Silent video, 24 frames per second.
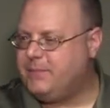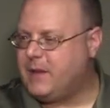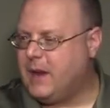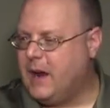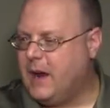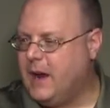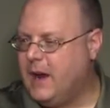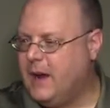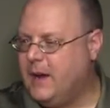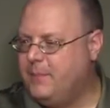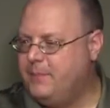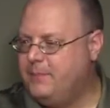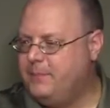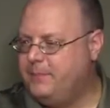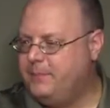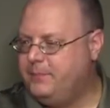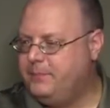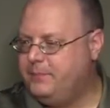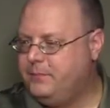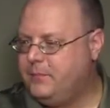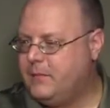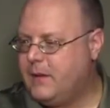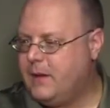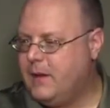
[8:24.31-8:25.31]
Um,
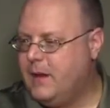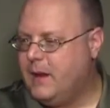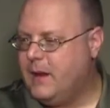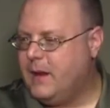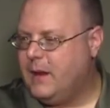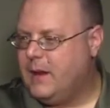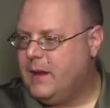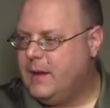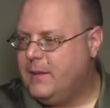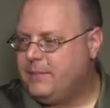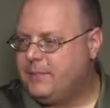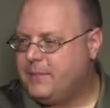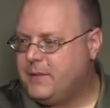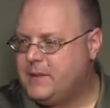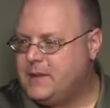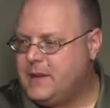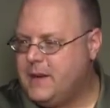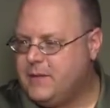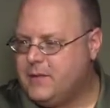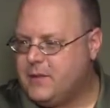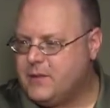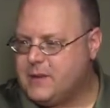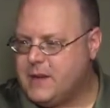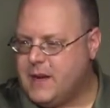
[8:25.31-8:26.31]
let's
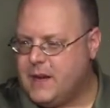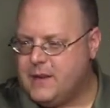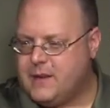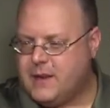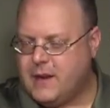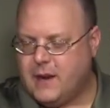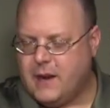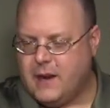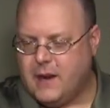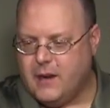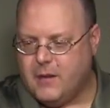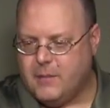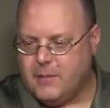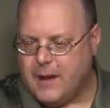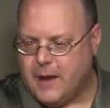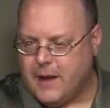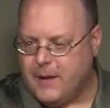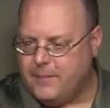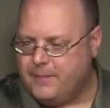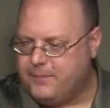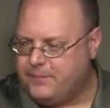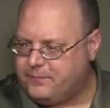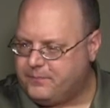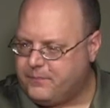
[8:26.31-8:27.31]
see if there's anything here
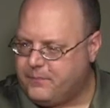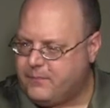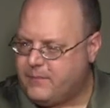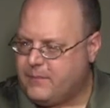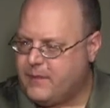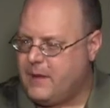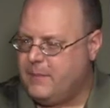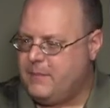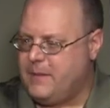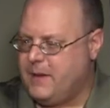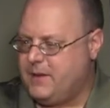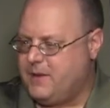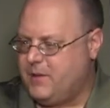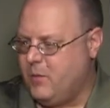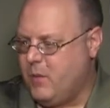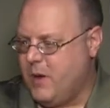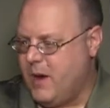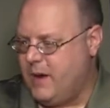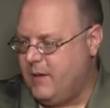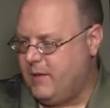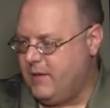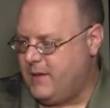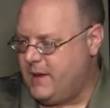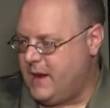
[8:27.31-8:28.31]
about about the
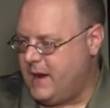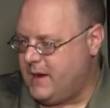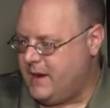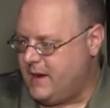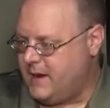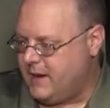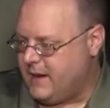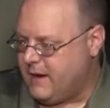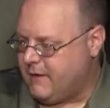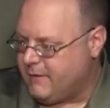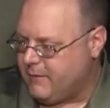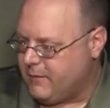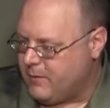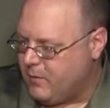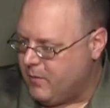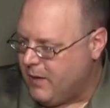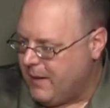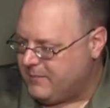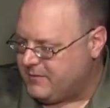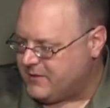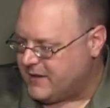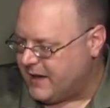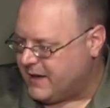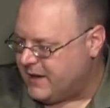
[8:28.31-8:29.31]
winery that I didn't get from the
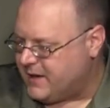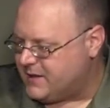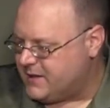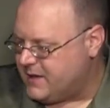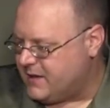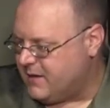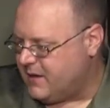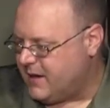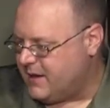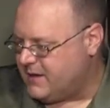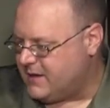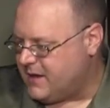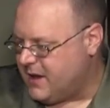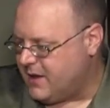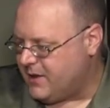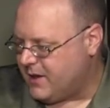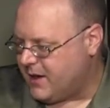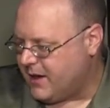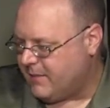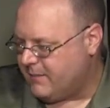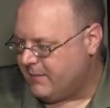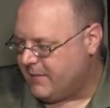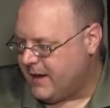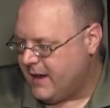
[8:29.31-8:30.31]
website because it had
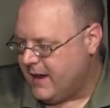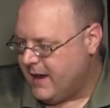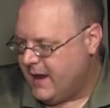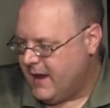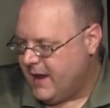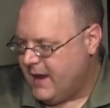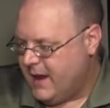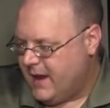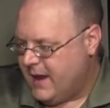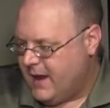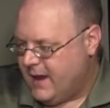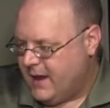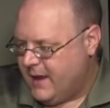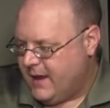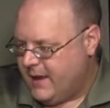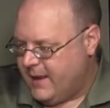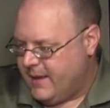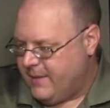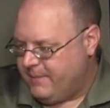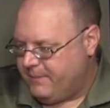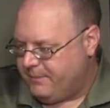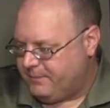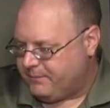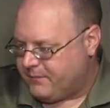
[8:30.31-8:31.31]
nothing.
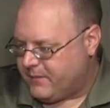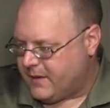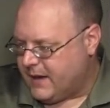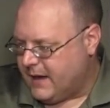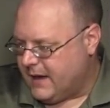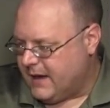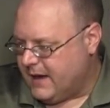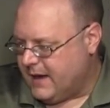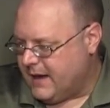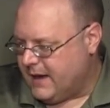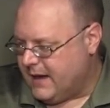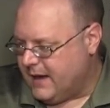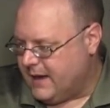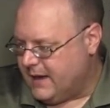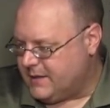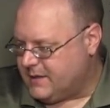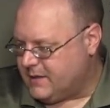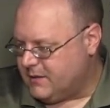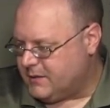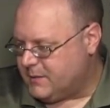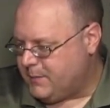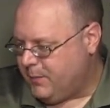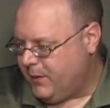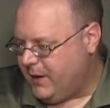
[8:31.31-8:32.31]
Uh,
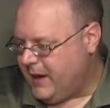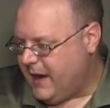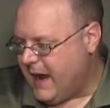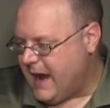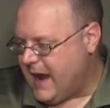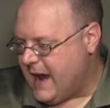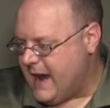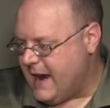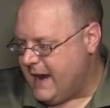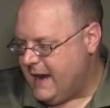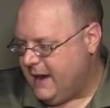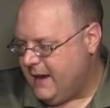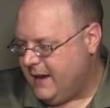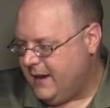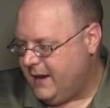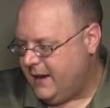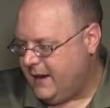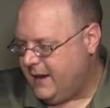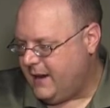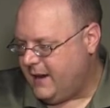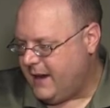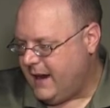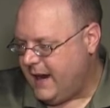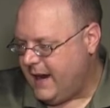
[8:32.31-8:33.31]
so it's pretty high,
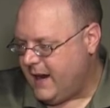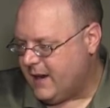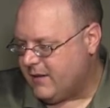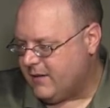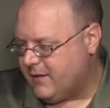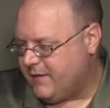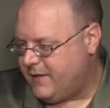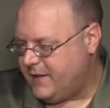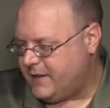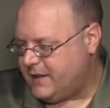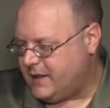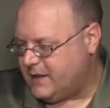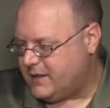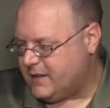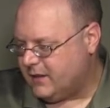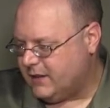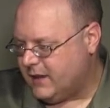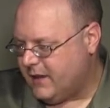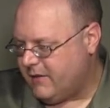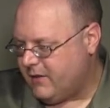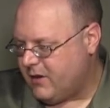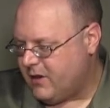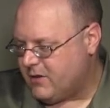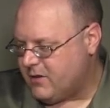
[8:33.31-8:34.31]
eh, 850 to
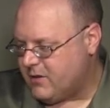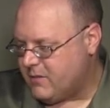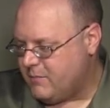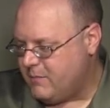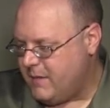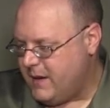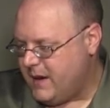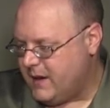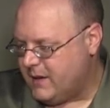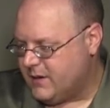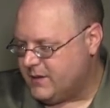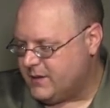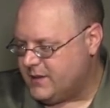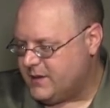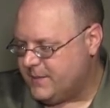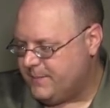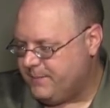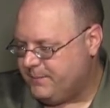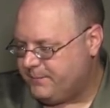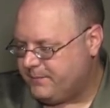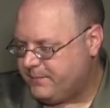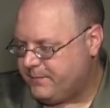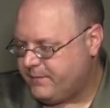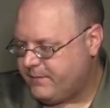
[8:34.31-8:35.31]
1100 meters
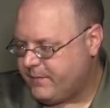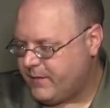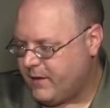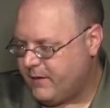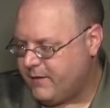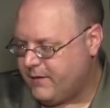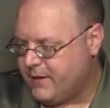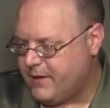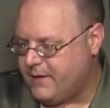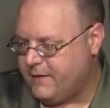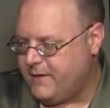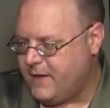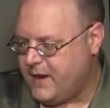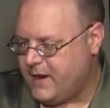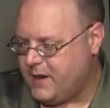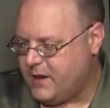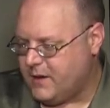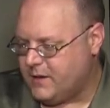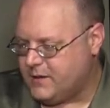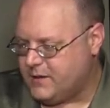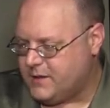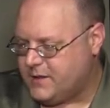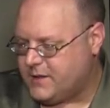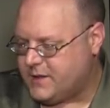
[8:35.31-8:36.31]
for the
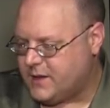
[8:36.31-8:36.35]
vineyard.